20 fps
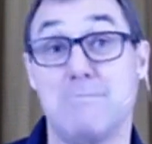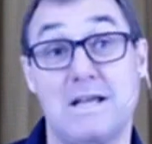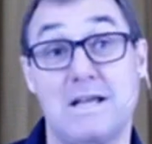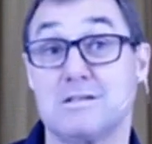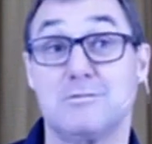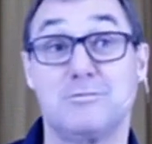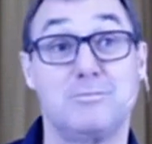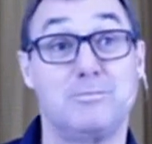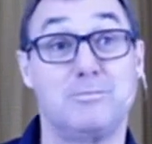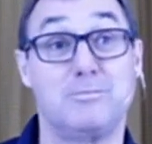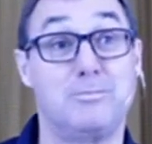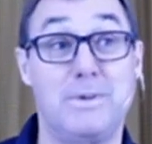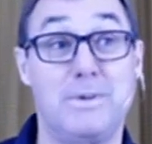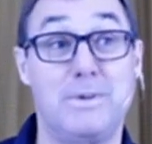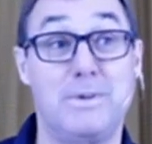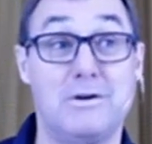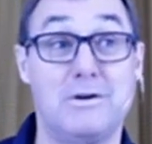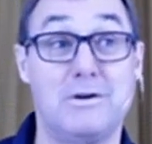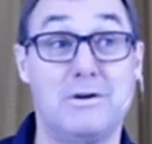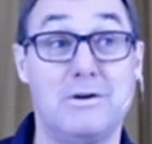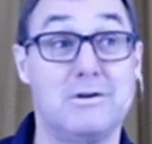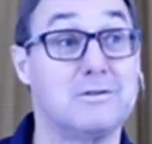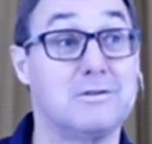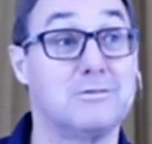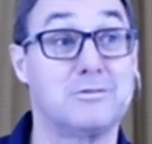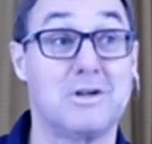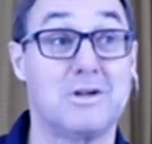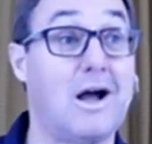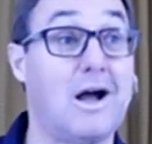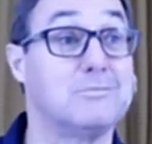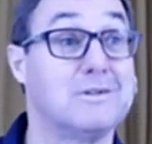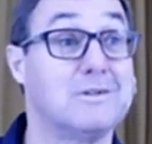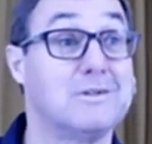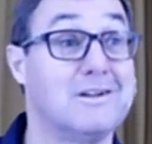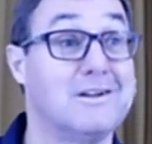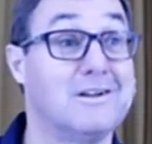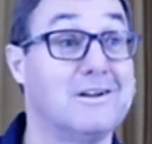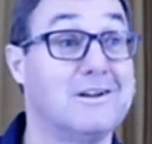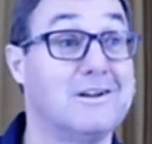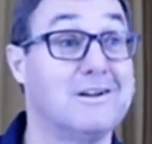period of time
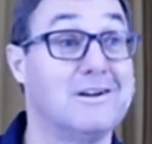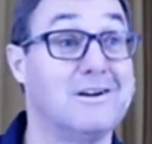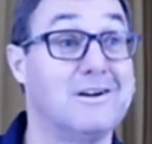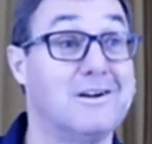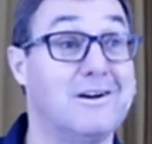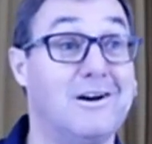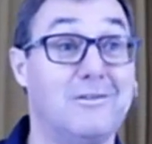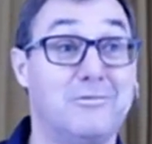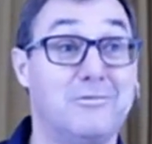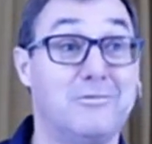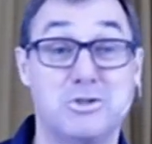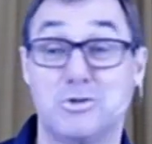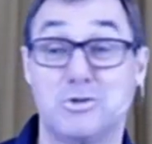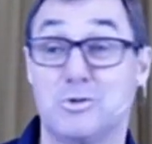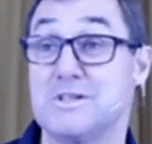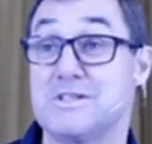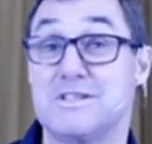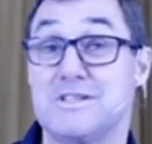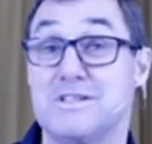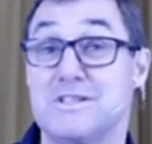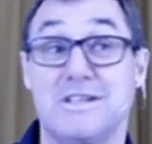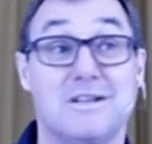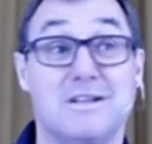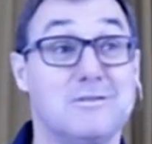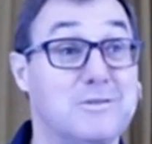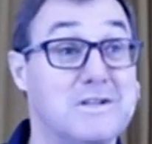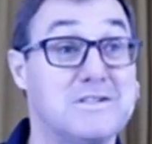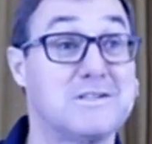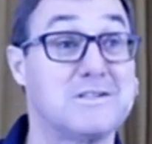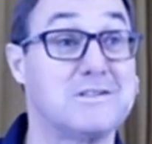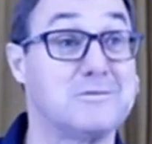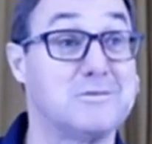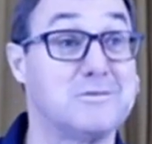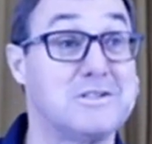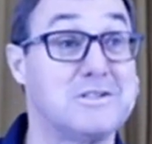of rejoicing and festivity